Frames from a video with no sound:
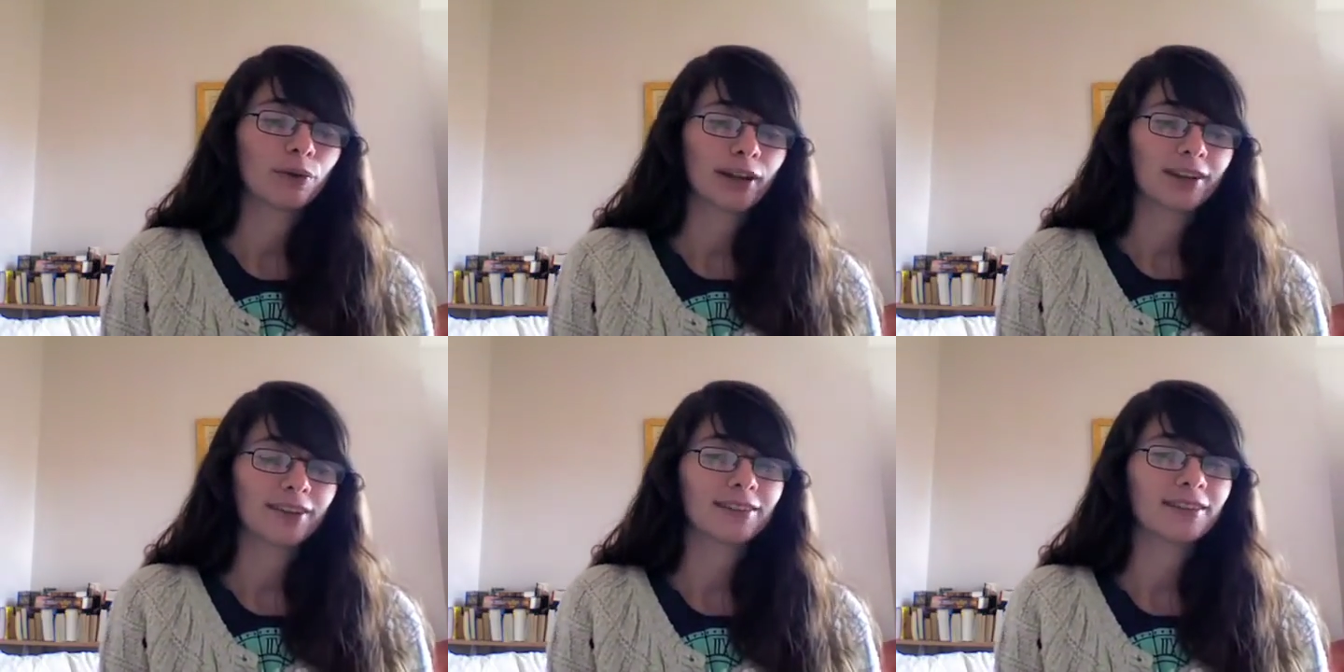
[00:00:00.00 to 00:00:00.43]
We were
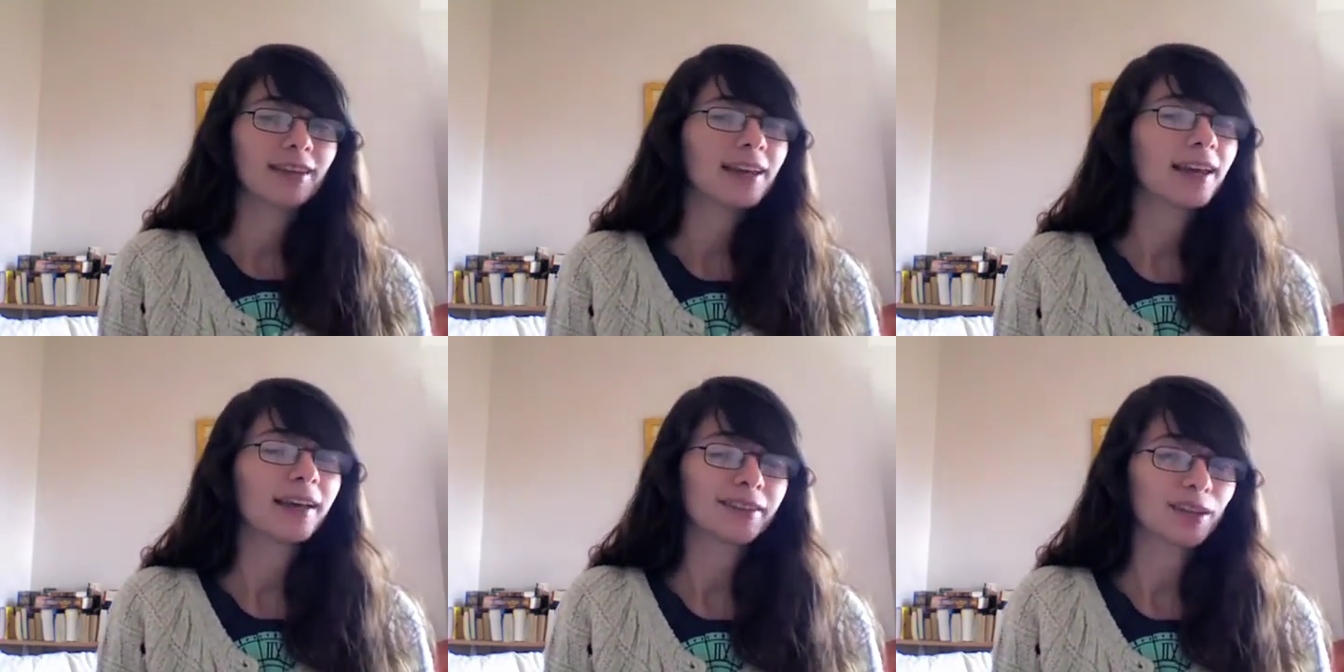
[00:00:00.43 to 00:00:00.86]
like
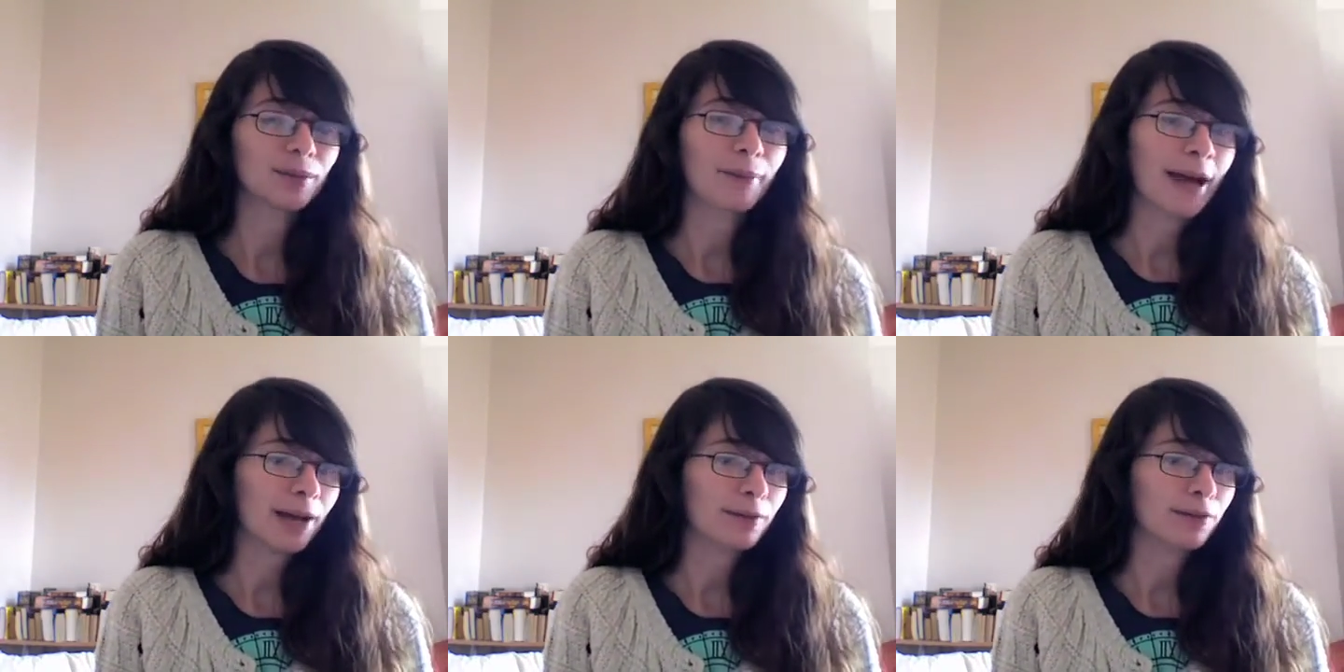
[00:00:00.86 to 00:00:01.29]
sneaking out the
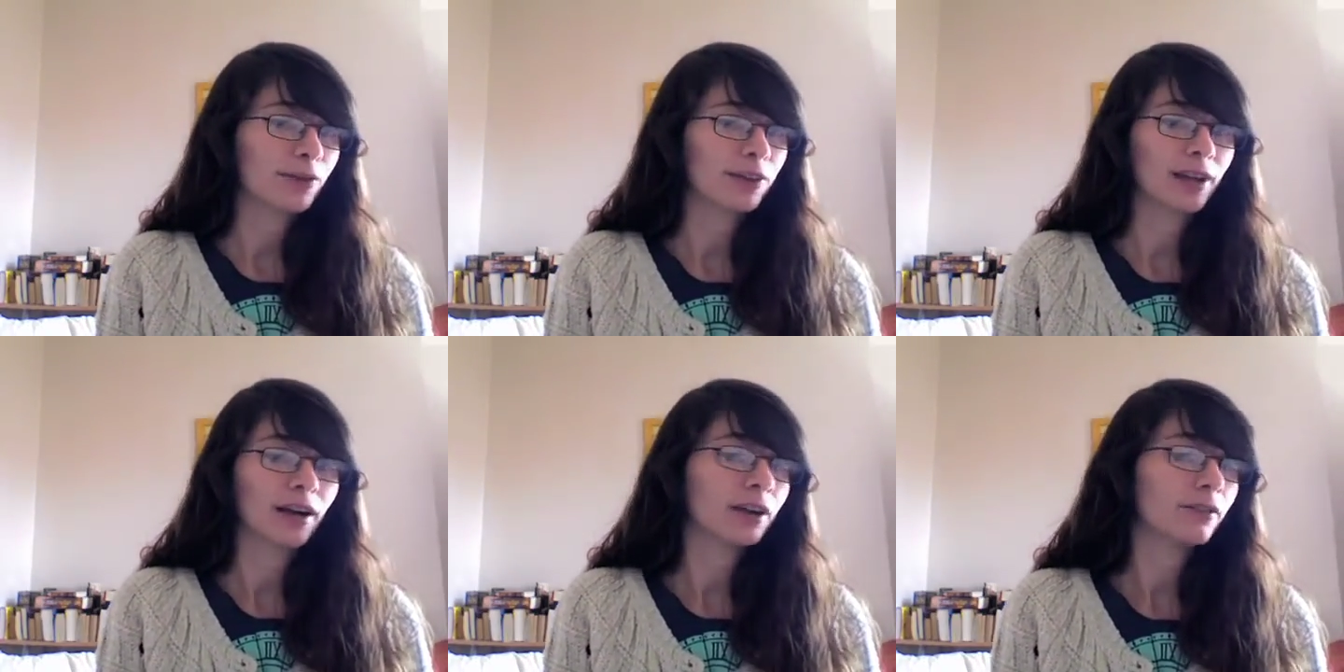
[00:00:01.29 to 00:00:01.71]
back before
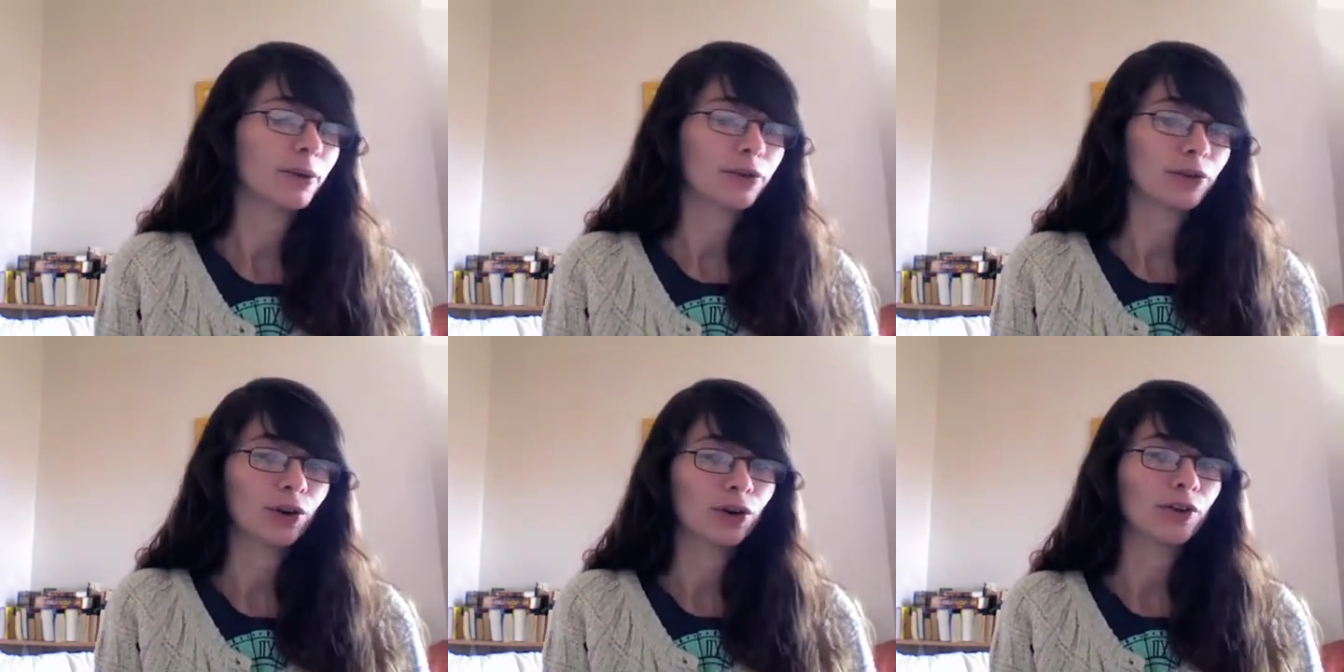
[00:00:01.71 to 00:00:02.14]
the interview
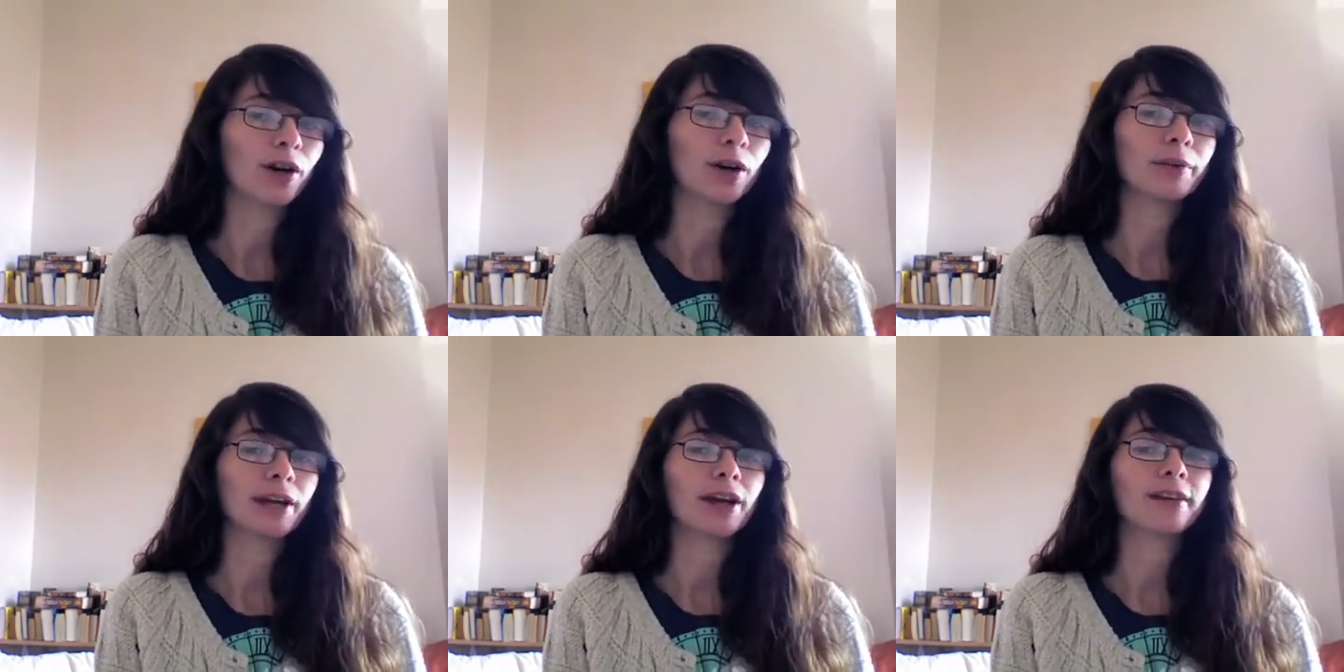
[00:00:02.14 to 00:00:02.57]
was
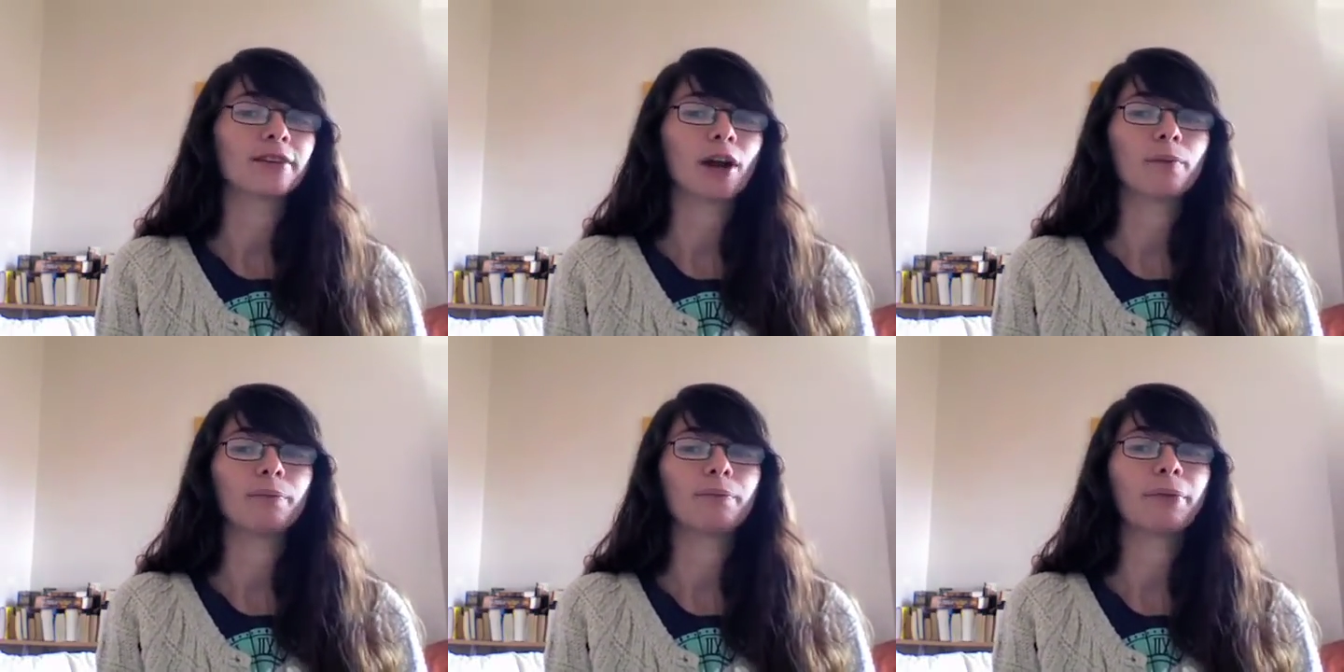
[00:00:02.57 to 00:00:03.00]
over because
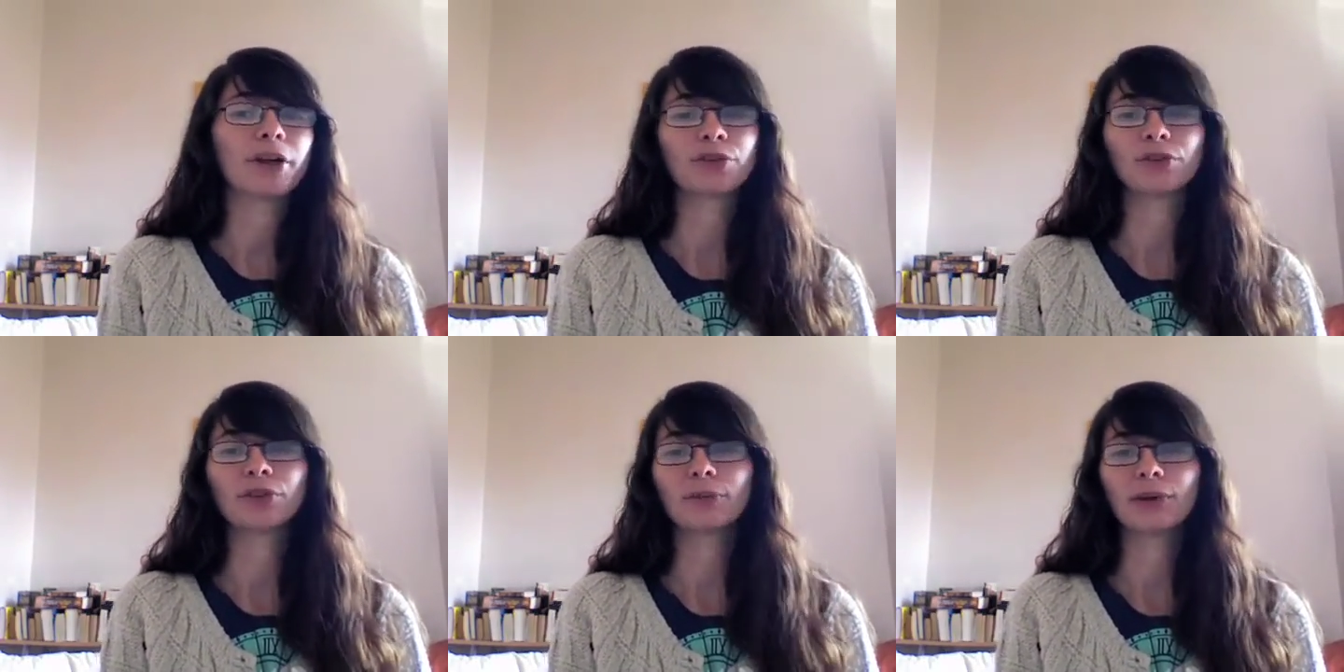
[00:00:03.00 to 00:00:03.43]
our
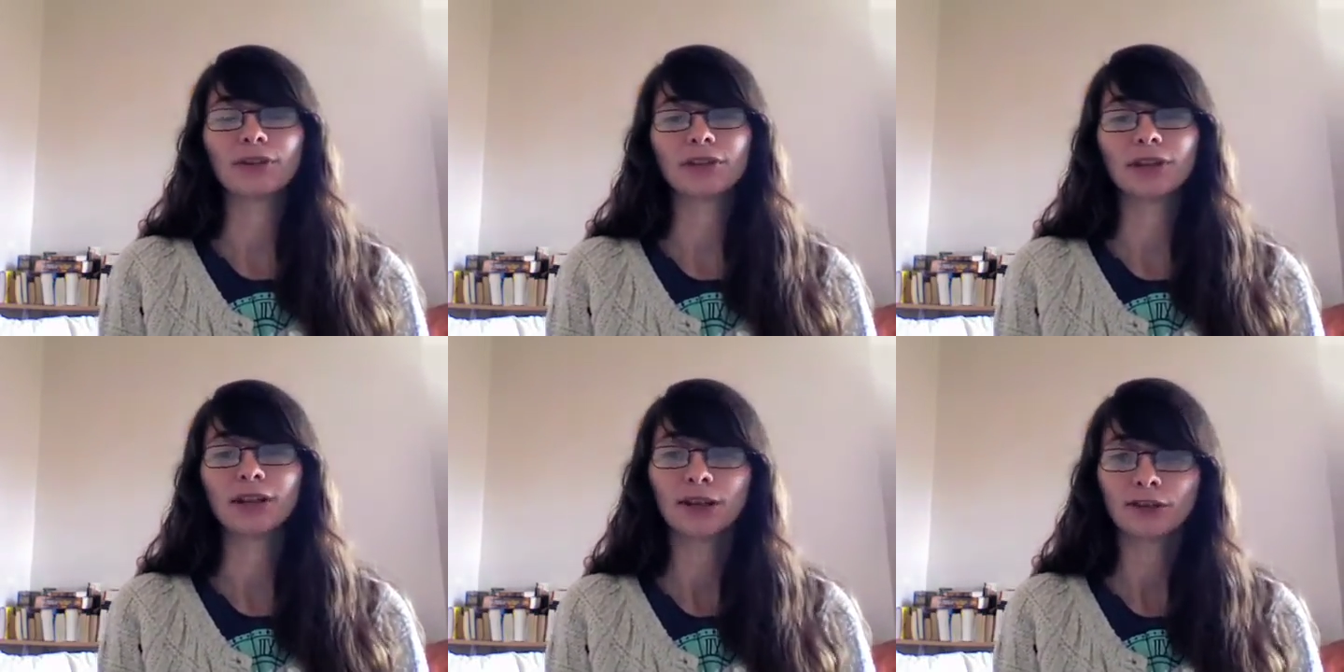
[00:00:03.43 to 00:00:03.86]
bus was about
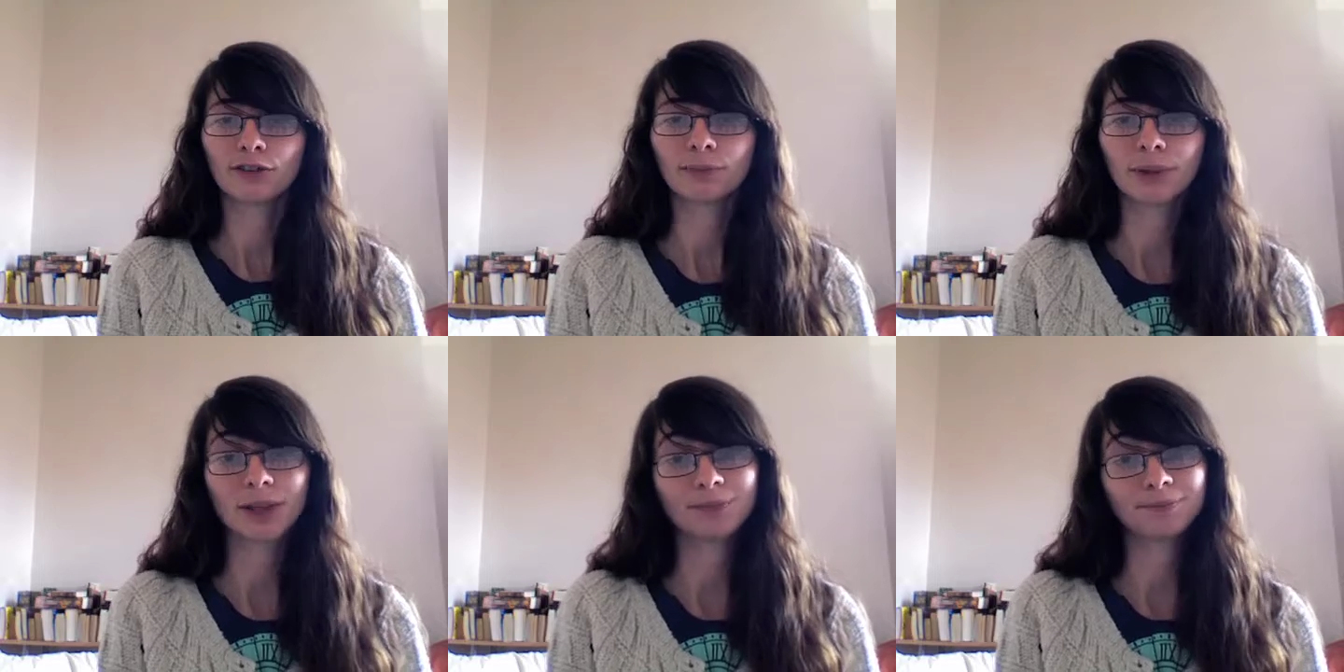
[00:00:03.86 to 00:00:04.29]
to leave,
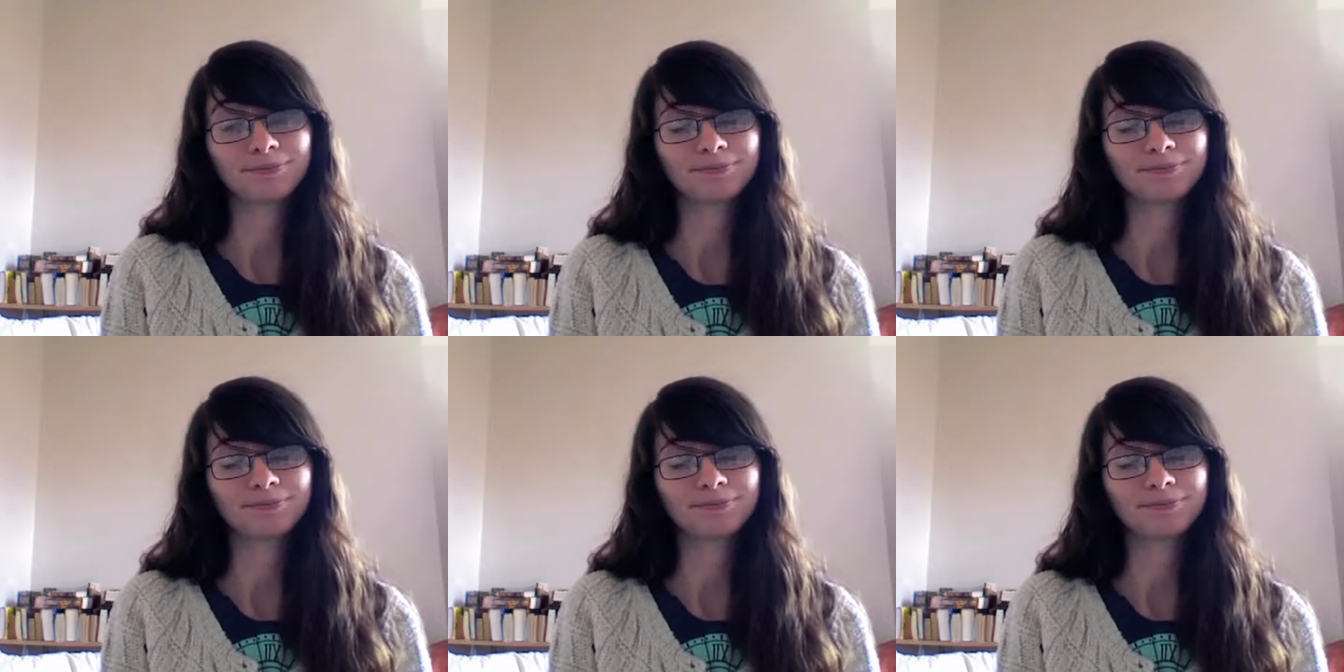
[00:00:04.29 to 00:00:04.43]
but